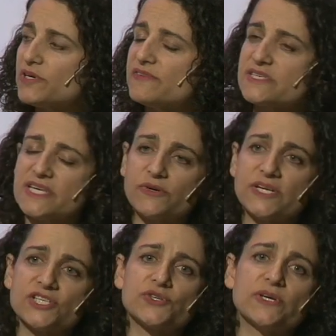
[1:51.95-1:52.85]
chapter of The
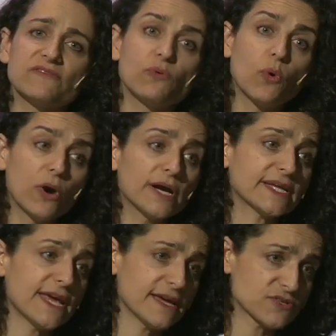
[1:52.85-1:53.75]
Secret History of the War
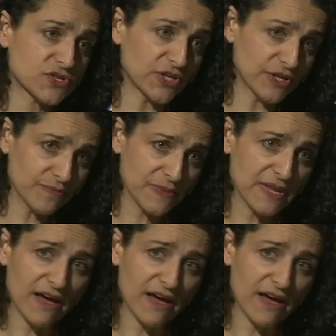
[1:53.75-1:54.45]
on Cancer